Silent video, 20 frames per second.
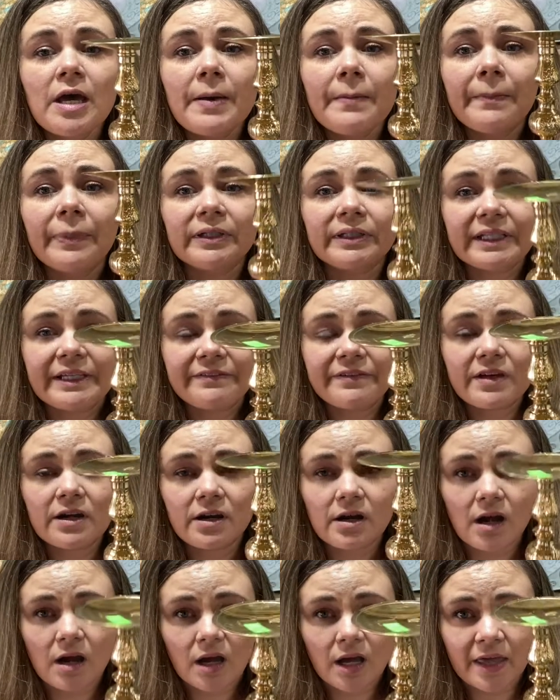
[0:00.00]
Believe it
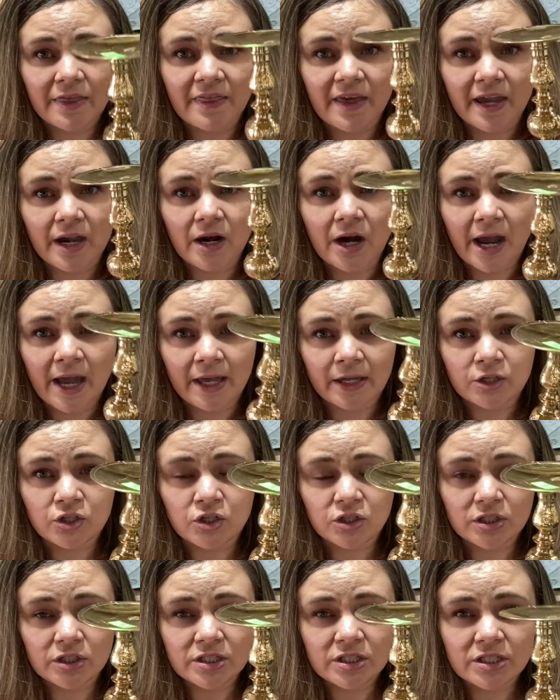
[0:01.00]
or not, they are
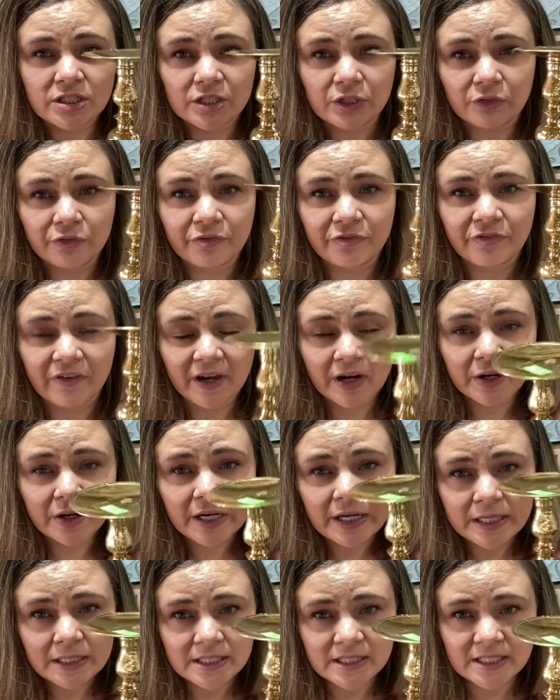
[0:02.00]
actually still
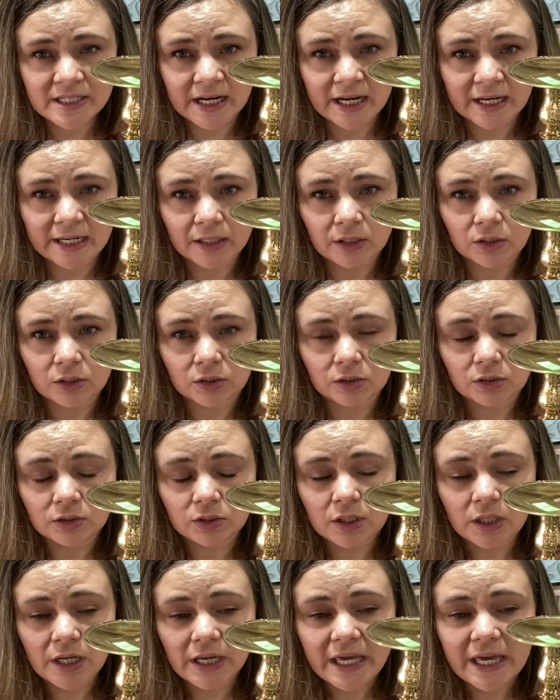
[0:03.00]
very in style.
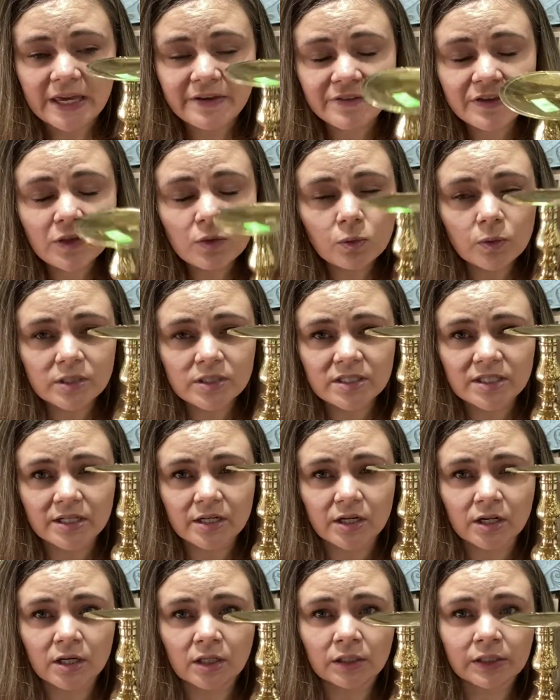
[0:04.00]
Even the ones that
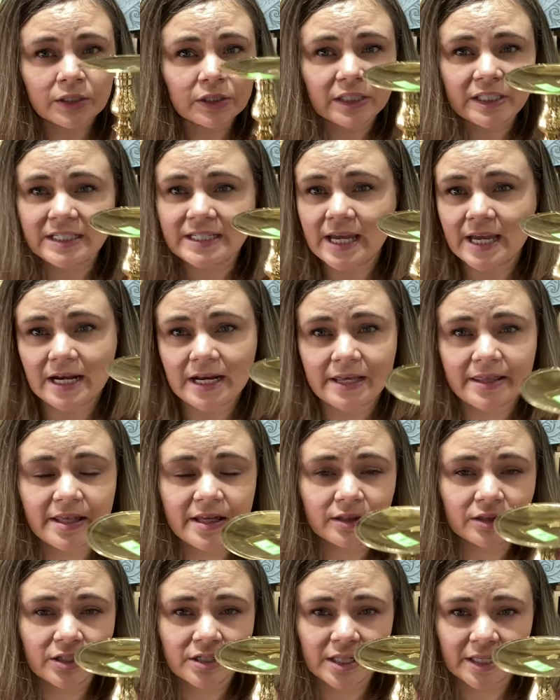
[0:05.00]
are clearly dated
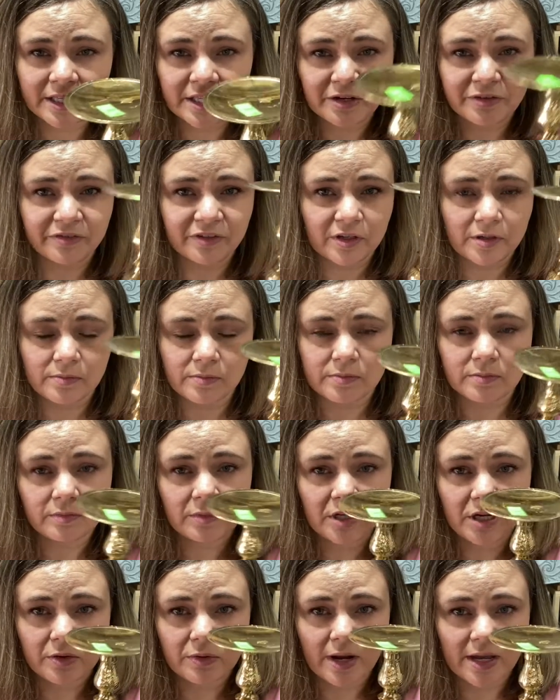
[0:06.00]
that look like they're from,
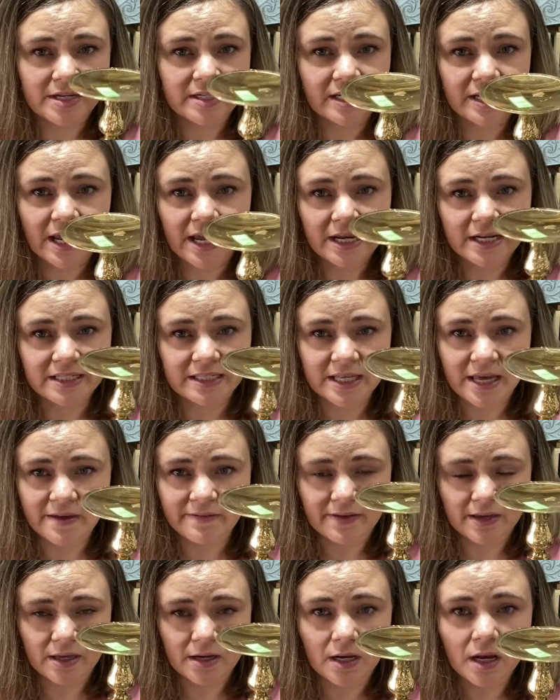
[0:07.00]
you know,
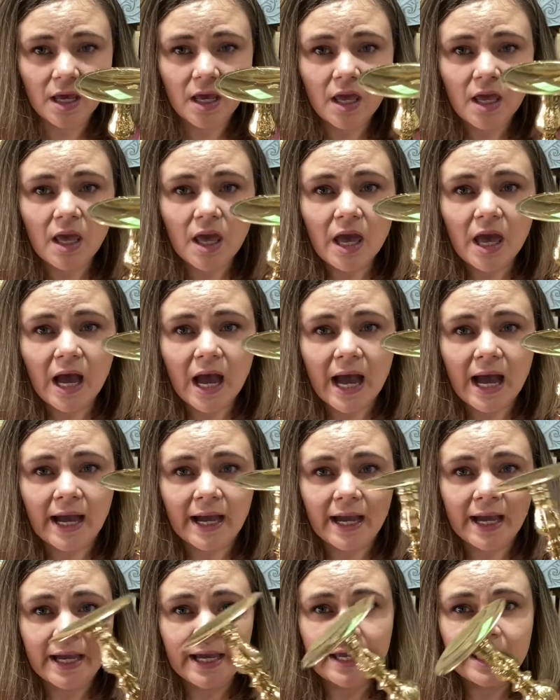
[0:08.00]
1987.
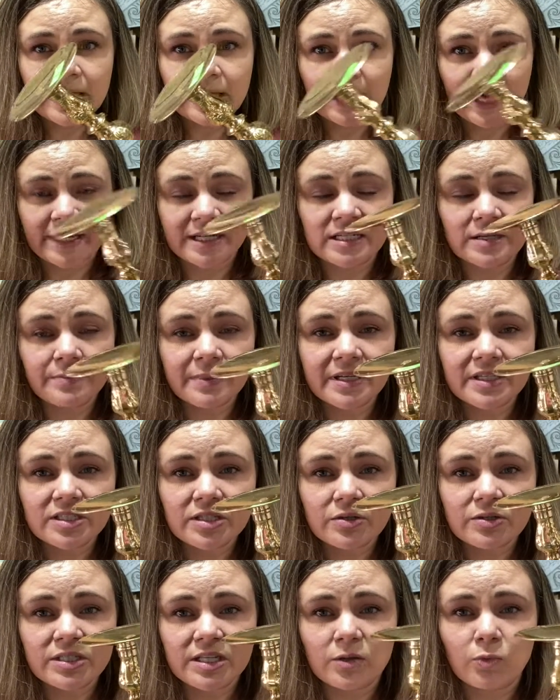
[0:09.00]
I like to mix
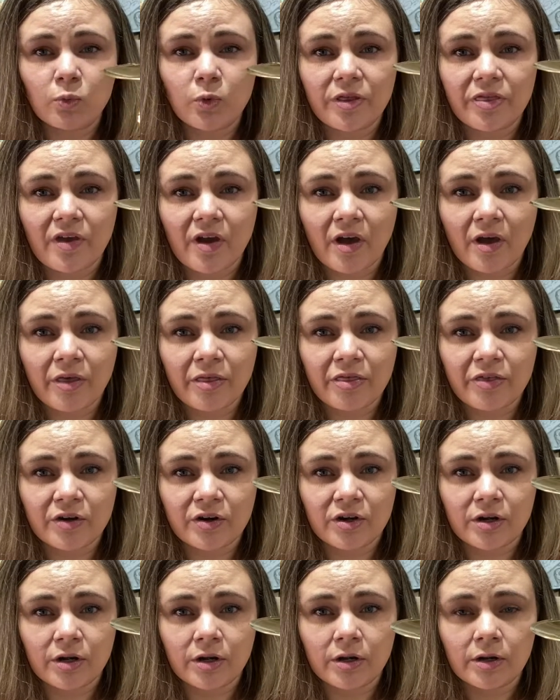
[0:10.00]
those in with
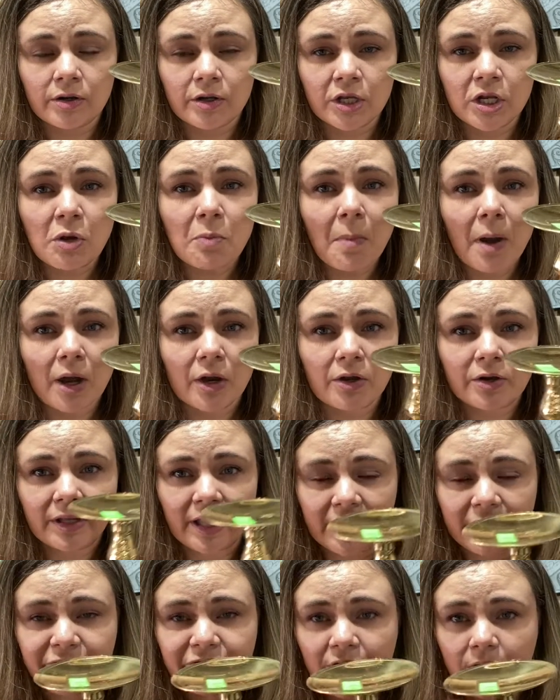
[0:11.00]
other, you know, modern
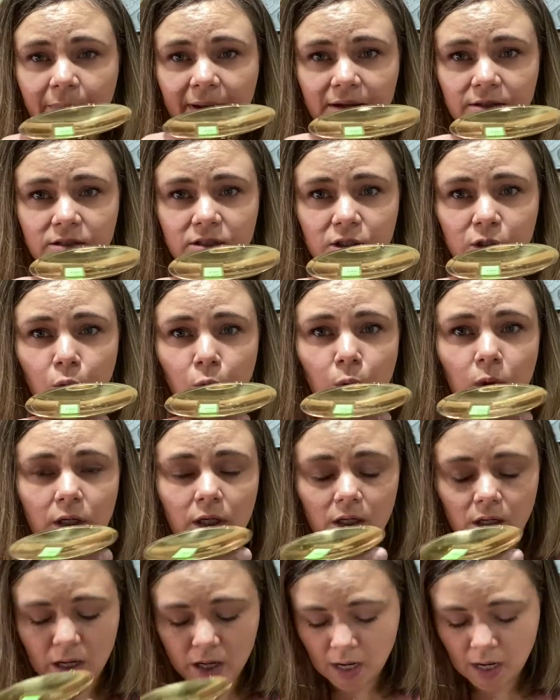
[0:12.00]
like farmhouse decor